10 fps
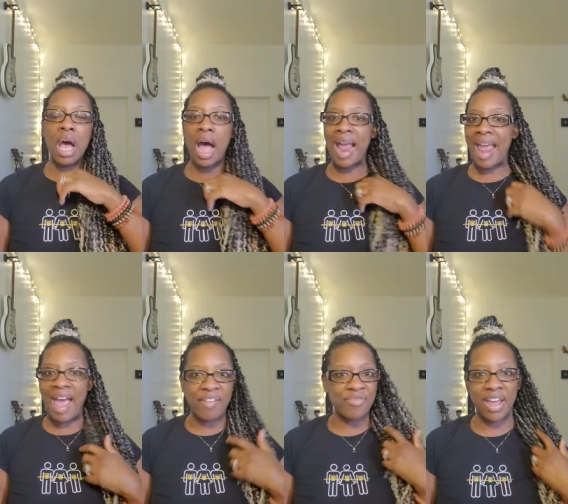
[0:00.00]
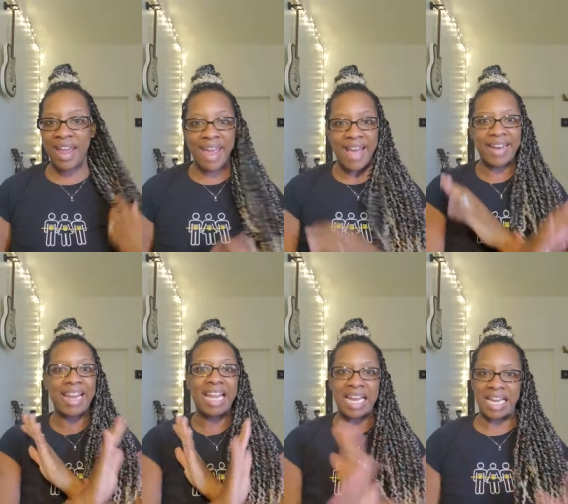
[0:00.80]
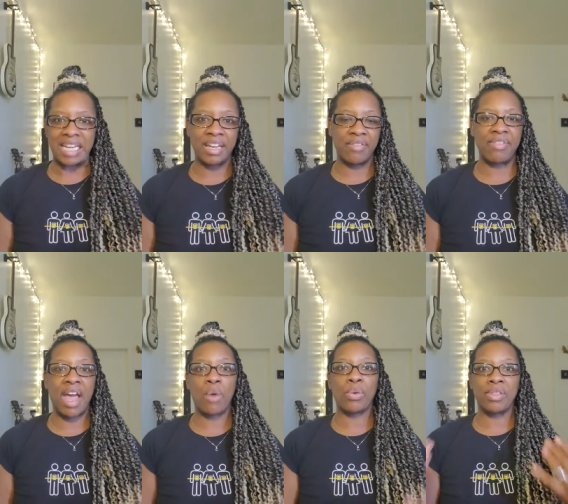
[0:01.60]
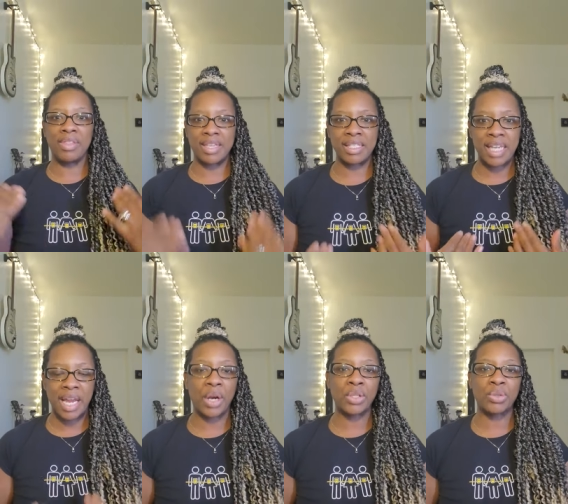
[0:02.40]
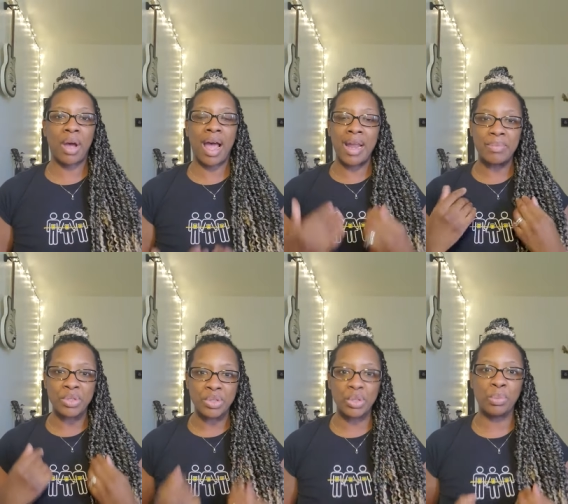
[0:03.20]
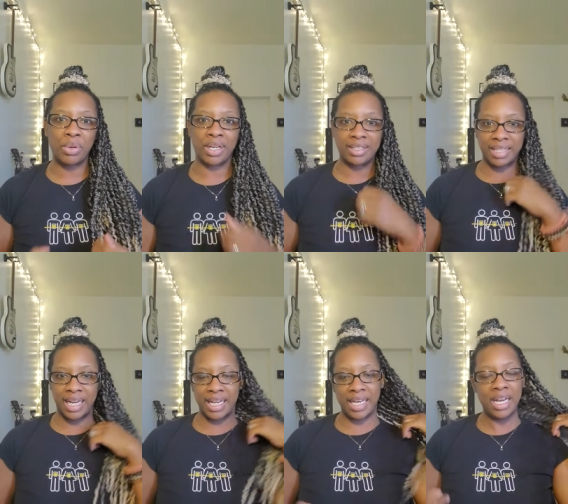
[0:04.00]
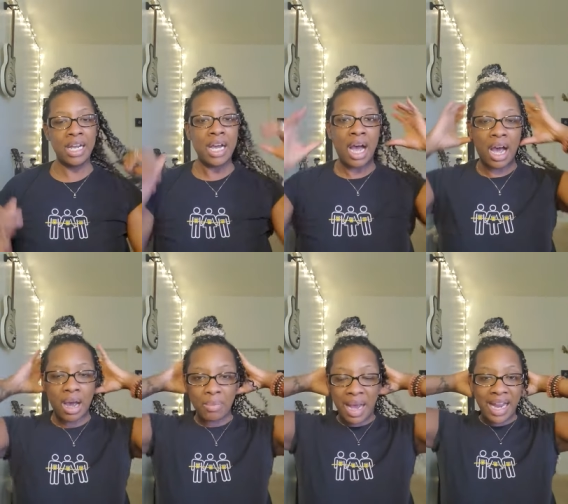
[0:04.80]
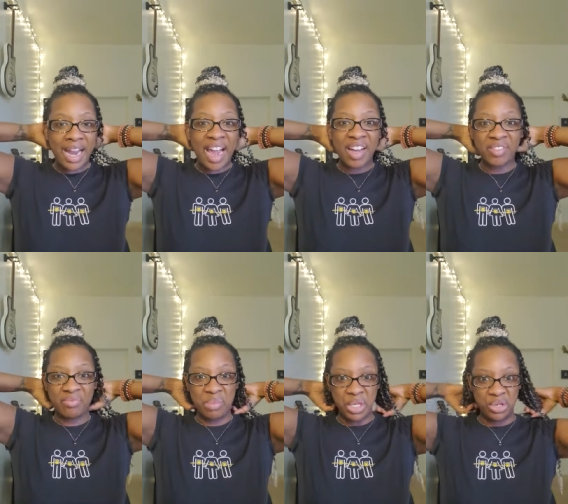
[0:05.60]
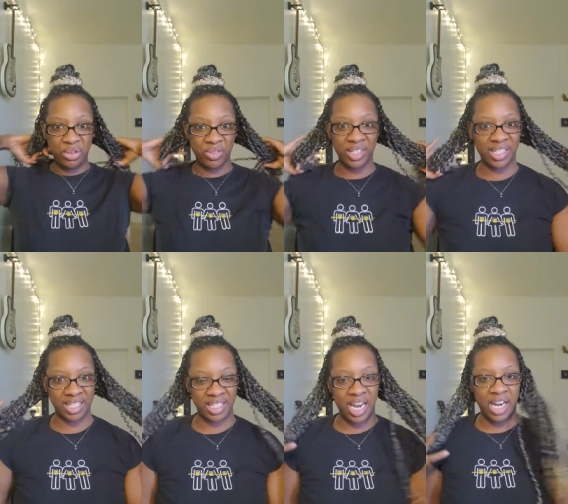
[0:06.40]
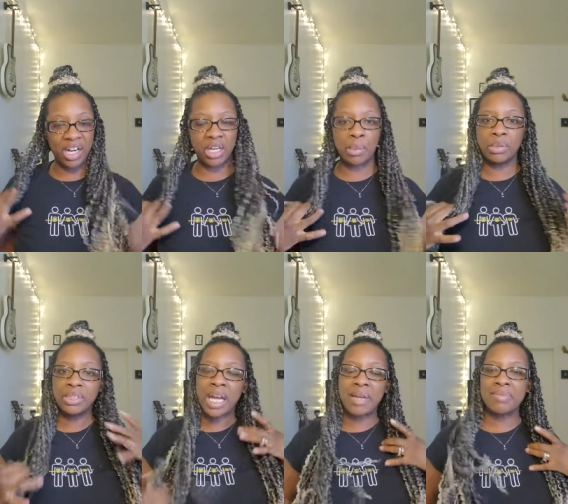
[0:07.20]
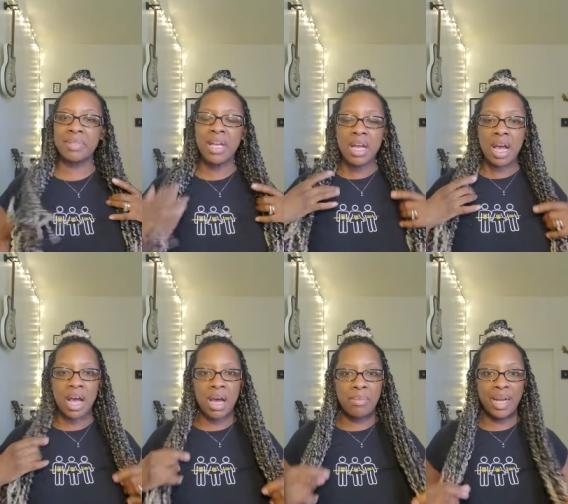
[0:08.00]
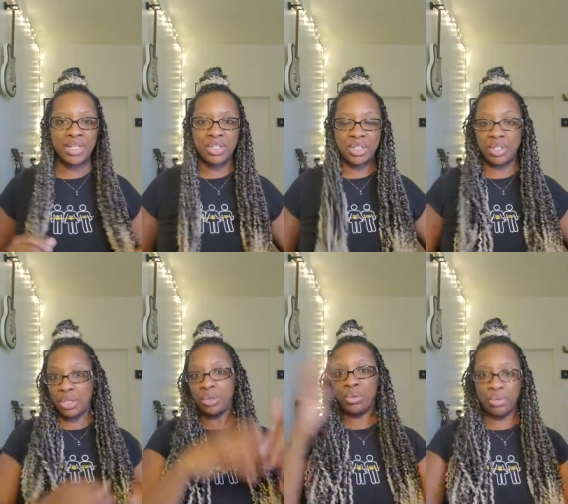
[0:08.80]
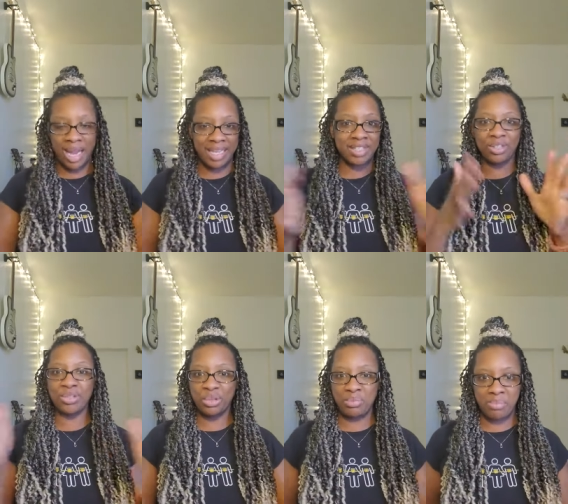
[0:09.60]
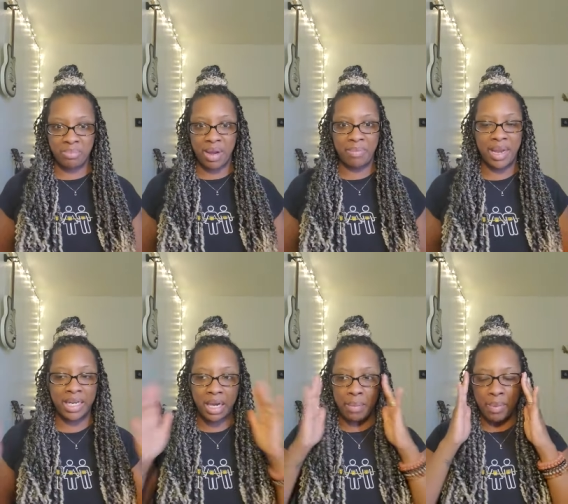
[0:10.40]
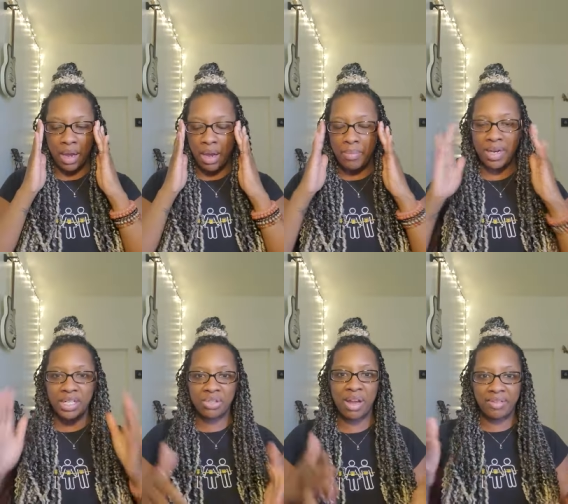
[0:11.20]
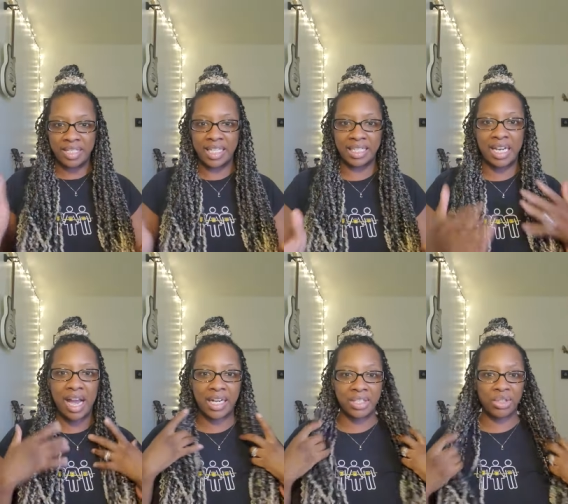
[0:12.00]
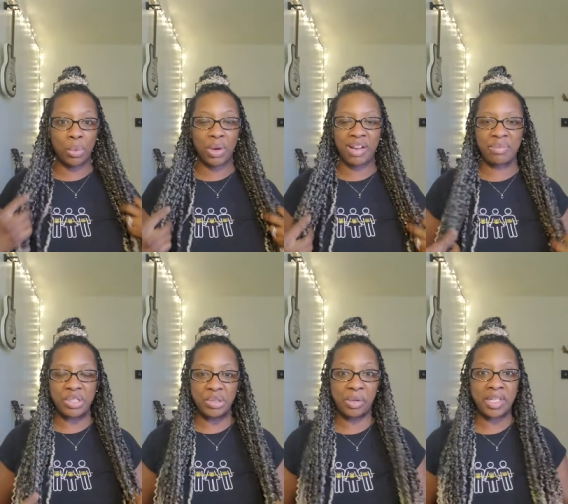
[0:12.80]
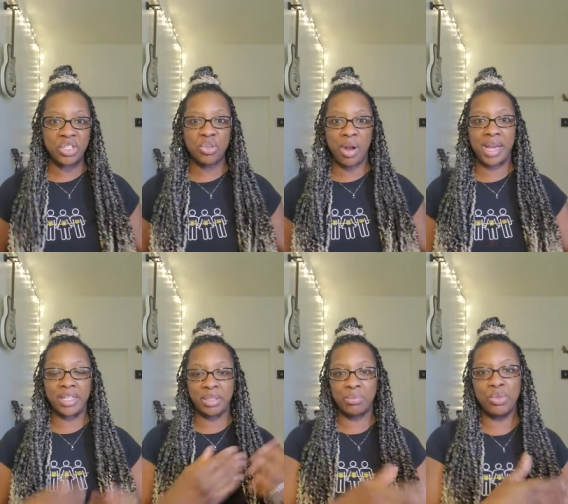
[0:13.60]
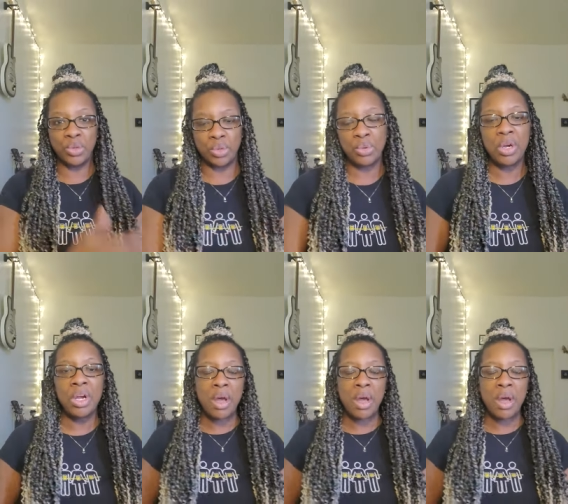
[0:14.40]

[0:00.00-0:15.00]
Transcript: i have not had any of that with this hair so i am super excited um, i have maneuvered this hair a couple times um, i do i still do my makeup um, and i do have a tiktok and so what i've been doing is trying some new